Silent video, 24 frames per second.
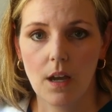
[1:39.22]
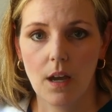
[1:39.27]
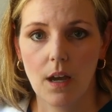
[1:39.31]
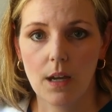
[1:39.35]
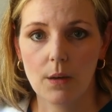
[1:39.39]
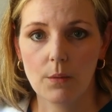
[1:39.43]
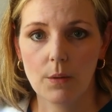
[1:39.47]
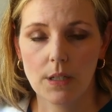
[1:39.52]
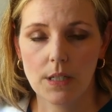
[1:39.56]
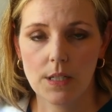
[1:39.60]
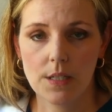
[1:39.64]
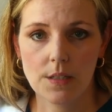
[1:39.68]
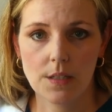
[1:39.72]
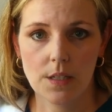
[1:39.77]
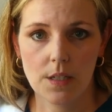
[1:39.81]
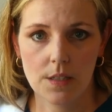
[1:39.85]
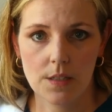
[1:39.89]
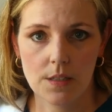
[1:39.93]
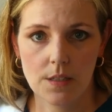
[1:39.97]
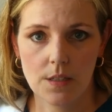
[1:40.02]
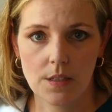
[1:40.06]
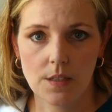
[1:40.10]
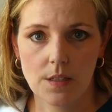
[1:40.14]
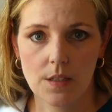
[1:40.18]
I run into
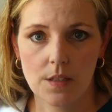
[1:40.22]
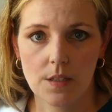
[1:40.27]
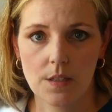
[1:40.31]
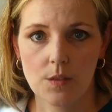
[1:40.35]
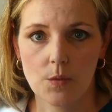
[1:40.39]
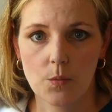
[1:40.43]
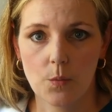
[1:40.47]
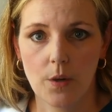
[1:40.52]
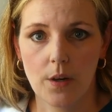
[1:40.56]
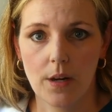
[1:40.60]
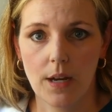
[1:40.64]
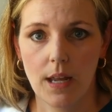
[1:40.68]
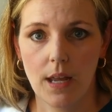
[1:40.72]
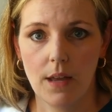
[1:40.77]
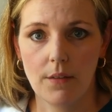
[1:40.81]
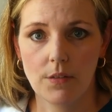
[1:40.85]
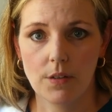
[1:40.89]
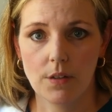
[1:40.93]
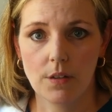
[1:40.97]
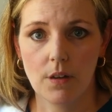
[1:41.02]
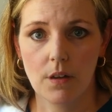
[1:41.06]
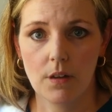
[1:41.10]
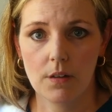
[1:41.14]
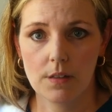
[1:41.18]
instances where I
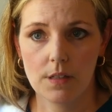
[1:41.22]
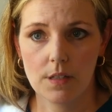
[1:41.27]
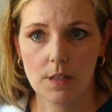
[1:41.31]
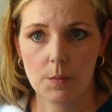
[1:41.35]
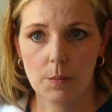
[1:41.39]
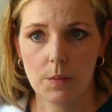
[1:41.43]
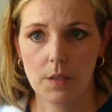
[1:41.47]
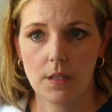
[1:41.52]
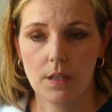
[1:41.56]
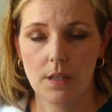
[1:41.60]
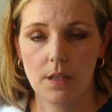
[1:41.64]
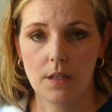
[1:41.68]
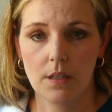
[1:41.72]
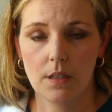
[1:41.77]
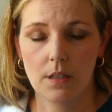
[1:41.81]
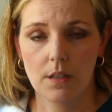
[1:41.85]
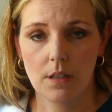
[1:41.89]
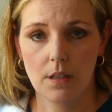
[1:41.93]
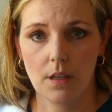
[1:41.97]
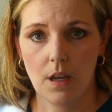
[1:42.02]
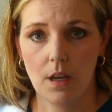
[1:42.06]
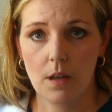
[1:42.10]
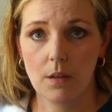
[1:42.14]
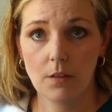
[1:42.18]
have a
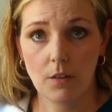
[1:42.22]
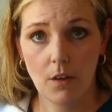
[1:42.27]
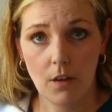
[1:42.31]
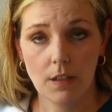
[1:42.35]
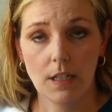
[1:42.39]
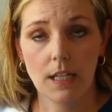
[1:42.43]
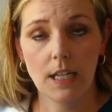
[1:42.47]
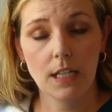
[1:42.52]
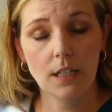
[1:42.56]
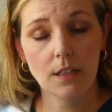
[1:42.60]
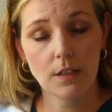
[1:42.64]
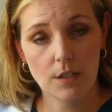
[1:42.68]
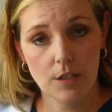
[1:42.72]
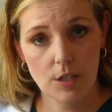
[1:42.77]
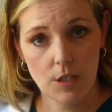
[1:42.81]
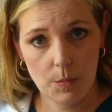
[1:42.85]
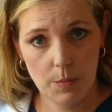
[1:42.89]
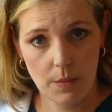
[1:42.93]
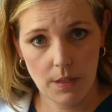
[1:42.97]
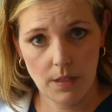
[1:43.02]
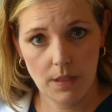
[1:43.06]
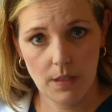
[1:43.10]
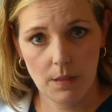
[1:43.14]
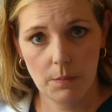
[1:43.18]
non-English
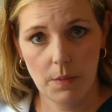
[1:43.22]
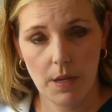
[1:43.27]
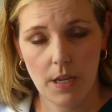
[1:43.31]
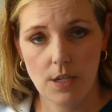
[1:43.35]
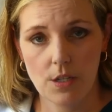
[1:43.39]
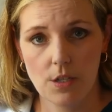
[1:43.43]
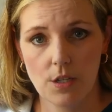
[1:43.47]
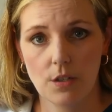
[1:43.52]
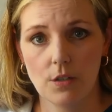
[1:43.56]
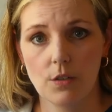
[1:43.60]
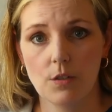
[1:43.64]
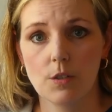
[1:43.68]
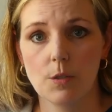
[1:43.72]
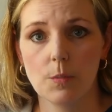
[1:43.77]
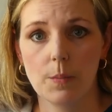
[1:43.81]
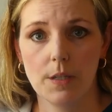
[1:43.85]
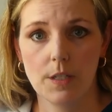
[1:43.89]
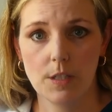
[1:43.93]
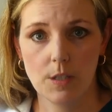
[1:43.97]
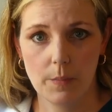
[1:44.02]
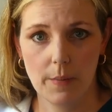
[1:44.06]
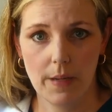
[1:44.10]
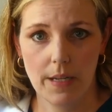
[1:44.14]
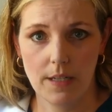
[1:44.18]
speaking patient who
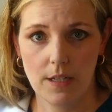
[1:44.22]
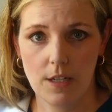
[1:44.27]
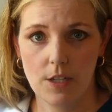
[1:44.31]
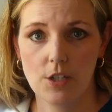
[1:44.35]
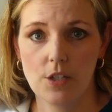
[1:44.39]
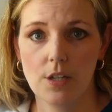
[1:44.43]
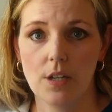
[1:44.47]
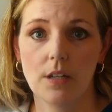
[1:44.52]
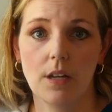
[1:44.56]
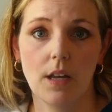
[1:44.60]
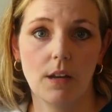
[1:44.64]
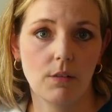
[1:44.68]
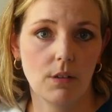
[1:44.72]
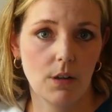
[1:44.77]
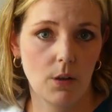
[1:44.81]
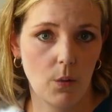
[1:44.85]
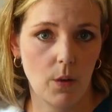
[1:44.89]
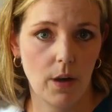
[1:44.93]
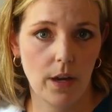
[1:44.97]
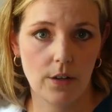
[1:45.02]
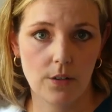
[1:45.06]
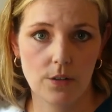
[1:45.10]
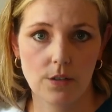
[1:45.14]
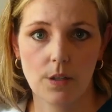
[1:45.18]
speaks Spanish, and I
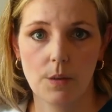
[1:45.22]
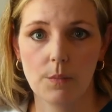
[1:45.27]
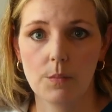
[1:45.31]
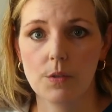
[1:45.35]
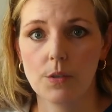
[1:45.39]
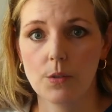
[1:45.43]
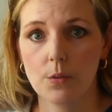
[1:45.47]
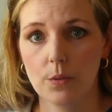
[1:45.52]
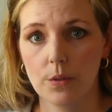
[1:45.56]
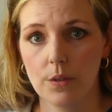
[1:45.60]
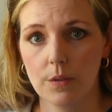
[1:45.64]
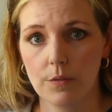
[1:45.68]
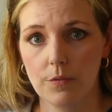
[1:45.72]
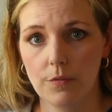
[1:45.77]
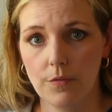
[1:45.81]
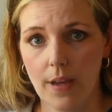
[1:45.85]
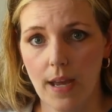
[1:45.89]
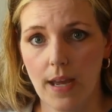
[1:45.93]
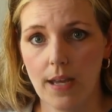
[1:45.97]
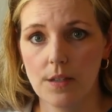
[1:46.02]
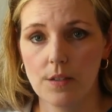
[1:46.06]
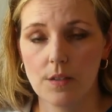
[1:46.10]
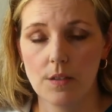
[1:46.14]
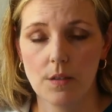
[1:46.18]
require some sort of
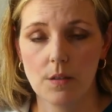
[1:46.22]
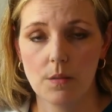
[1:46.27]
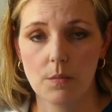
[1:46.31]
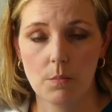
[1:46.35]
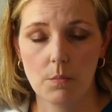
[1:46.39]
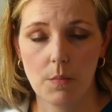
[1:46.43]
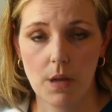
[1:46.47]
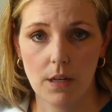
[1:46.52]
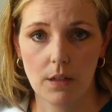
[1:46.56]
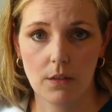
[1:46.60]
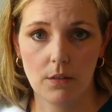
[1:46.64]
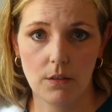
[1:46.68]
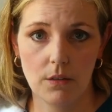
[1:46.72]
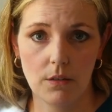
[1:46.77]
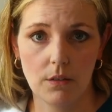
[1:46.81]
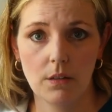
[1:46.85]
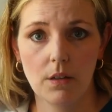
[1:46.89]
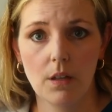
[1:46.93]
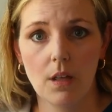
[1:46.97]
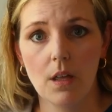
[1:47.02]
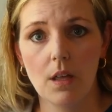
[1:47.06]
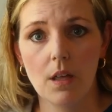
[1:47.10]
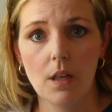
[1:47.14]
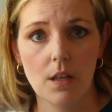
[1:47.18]
fast
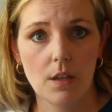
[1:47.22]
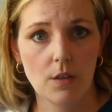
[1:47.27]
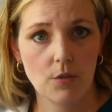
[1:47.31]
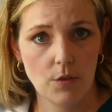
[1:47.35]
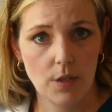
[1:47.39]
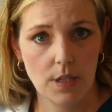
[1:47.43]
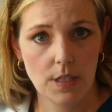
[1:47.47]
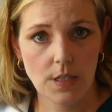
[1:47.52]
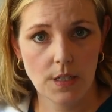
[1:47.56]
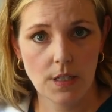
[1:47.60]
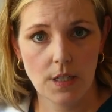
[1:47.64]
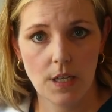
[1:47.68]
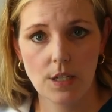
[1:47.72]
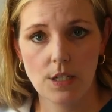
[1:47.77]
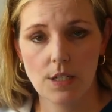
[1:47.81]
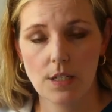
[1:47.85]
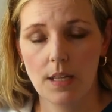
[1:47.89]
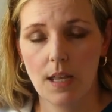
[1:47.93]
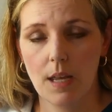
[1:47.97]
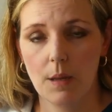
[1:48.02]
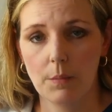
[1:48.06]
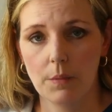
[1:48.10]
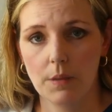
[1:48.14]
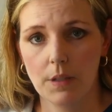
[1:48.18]
medical
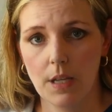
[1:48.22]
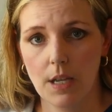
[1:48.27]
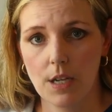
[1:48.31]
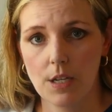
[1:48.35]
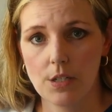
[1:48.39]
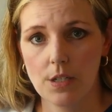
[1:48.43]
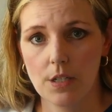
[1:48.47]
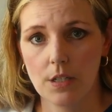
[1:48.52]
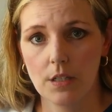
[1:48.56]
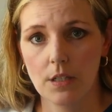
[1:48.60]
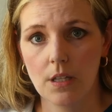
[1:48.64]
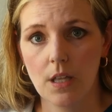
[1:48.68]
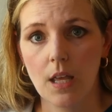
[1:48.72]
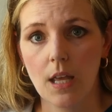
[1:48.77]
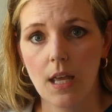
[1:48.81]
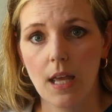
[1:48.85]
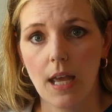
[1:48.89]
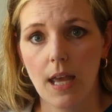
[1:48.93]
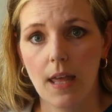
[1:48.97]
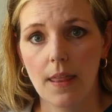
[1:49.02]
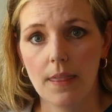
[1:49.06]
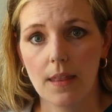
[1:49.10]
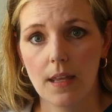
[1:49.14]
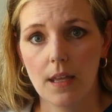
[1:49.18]
translation application.
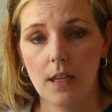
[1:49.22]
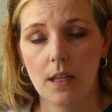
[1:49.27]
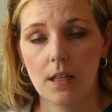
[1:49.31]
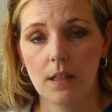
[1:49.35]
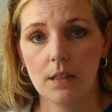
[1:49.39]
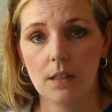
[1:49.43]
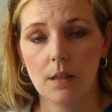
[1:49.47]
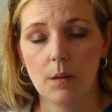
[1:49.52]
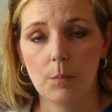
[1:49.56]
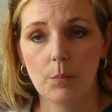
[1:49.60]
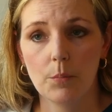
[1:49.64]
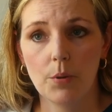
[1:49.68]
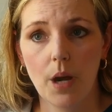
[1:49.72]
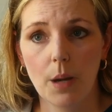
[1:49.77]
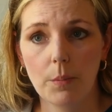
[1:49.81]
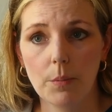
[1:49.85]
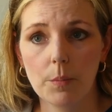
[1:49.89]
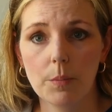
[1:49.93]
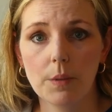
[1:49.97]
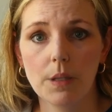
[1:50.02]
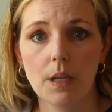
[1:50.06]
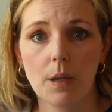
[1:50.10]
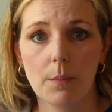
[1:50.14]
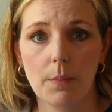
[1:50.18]
And then
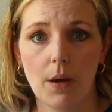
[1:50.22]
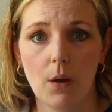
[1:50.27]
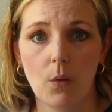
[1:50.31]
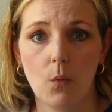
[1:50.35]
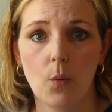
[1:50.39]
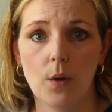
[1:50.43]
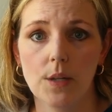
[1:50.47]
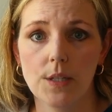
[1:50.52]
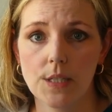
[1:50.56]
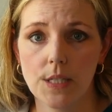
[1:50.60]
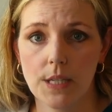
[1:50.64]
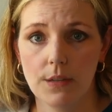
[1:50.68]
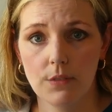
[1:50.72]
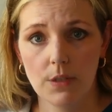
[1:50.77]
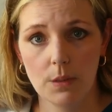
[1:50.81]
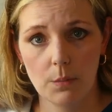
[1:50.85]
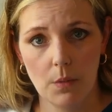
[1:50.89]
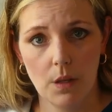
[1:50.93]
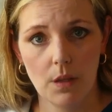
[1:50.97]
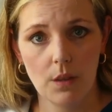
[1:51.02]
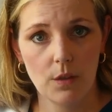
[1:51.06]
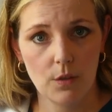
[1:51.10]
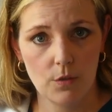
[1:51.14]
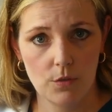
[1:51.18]
probably about once every
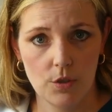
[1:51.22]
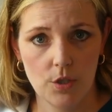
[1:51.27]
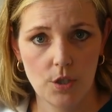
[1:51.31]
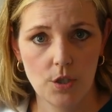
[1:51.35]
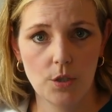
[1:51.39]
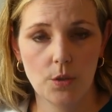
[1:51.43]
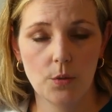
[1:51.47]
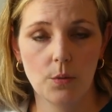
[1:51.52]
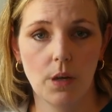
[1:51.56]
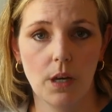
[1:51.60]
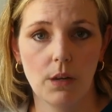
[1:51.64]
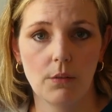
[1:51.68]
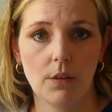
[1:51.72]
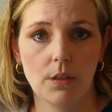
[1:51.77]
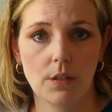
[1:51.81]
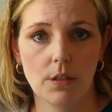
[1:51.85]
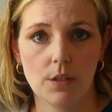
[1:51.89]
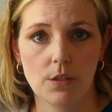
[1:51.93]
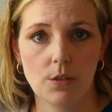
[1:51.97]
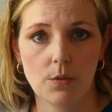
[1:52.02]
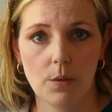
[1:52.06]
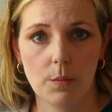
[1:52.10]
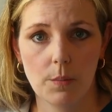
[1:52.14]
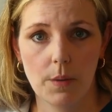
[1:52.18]
month or two, I run
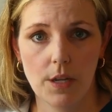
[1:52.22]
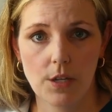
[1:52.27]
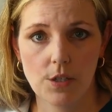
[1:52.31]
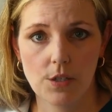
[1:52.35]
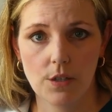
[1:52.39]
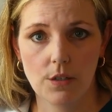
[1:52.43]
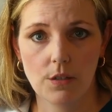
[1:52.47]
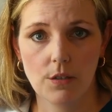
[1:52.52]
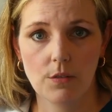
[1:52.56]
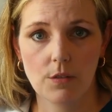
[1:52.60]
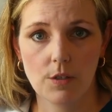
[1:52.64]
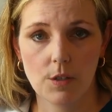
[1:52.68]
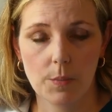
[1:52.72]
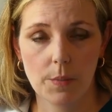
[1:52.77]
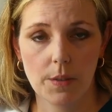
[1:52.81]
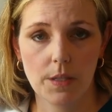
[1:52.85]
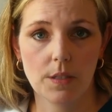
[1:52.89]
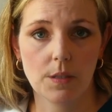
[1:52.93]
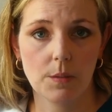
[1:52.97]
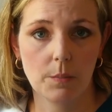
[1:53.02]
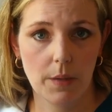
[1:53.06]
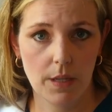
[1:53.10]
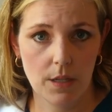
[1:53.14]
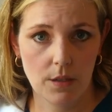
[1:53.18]
into a patient who
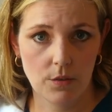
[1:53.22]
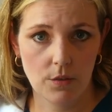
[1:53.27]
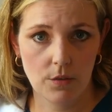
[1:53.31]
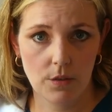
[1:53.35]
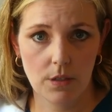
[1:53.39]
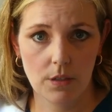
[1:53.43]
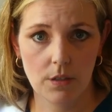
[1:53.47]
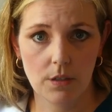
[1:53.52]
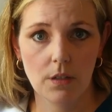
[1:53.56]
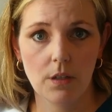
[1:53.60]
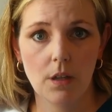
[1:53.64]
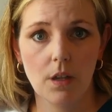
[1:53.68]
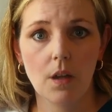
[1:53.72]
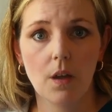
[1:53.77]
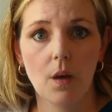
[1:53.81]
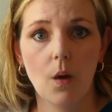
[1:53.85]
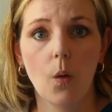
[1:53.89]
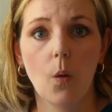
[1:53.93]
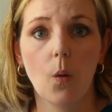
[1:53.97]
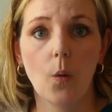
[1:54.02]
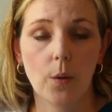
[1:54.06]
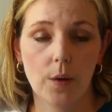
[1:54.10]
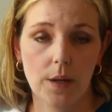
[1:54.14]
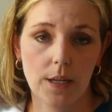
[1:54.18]
speaks Mandarin,
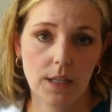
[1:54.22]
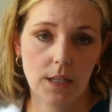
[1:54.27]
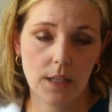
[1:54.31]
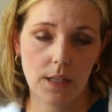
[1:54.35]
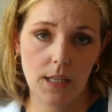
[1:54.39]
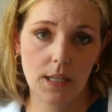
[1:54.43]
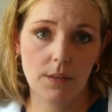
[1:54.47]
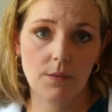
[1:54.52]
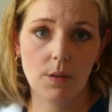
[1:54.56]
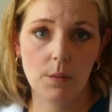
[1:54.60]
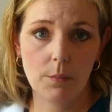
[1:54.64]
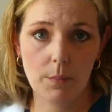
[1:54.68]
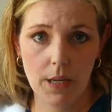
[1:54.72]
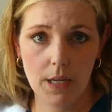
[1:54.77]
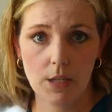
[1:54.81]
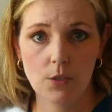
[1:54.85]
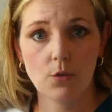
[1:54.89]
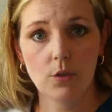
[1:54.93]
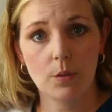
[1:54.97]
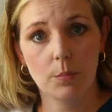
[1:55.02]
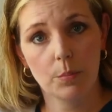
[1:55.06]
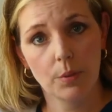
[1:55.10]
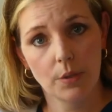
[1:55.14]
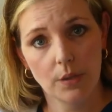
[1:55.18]
or even
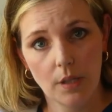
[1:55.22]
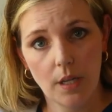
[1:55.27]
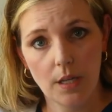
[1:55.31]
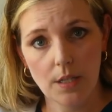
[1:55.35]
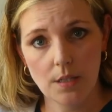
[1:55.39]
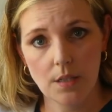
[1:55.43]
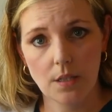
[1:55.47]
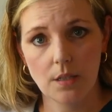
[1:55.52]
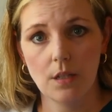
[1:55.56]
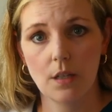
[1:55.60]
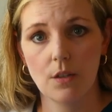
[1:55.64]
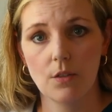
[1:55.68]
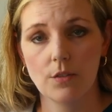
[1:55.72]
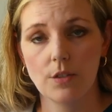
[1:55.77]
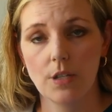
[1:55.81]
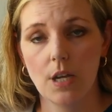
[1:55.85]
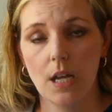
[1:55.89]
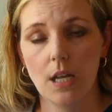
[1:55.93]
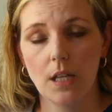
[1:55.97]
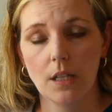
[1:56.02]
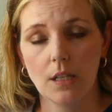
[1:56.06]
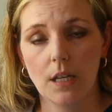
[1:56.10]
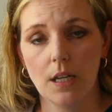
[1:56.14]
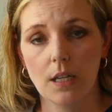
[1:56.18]
Mandarin plus another
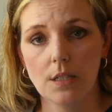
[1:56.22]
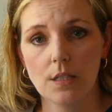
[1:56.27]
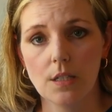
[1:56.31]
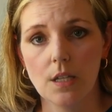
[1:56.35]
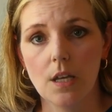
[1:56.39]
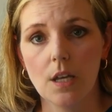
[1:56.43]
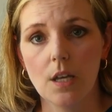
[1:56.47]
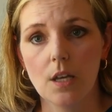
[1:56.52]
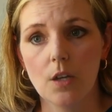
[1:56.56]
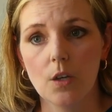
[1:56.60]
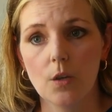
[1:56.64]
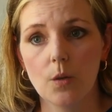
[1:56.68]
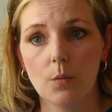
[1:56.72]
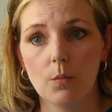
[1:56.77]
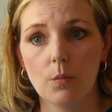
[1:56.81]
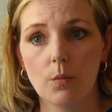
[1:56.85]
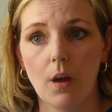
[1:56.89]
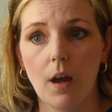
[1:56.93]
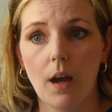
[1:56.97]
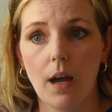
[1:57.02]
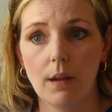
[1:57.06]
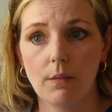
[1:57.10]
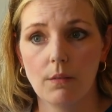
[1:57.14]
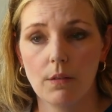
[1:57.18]
dialect, who
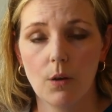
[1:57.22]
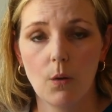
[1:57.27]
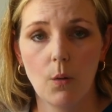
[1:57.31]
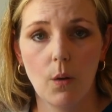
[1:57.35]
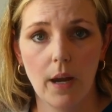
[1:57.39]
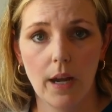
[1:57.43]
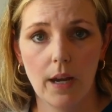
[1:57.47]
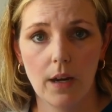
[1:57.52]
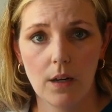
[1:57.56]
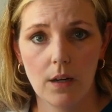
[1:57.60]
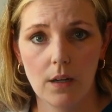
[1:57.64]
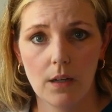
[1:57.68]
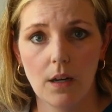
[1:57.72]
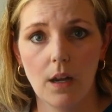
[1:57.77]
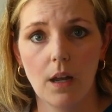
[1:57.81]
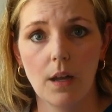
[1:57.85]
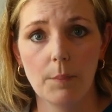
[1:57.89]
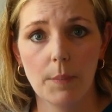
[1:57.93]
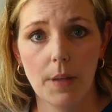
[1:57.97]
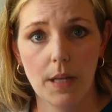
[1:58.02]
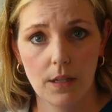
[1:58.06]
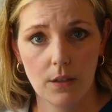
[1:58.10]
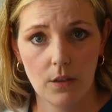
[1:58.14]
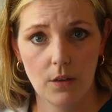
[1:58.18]
I require
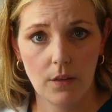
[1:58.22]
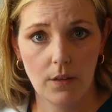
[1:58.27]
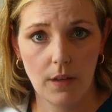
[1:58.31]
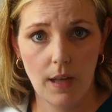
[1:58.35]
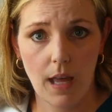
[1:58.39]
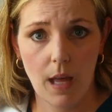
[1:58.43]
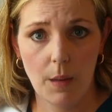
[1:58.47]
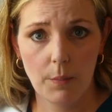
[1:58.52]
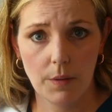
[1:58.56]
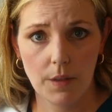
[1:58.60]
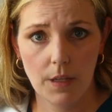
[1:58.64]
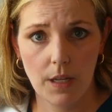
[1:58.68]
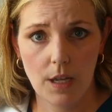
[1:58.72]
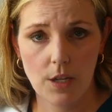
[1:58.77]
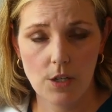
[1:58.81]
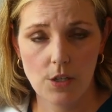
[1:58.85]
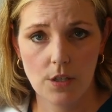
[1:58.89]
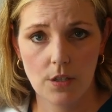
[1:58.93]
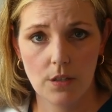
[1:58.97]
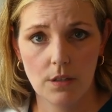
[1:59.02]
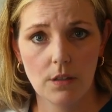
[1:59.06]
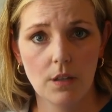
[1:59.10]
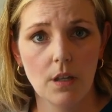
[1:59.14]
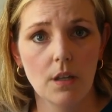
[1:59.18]
a medical
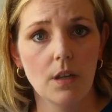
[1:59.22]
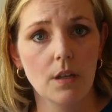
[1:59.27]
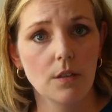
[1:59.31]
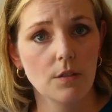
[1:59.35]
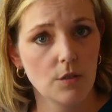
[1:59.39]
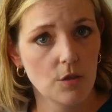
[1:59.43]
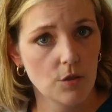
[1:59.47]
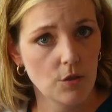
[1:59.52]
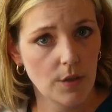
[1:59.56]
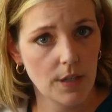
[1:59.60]
application to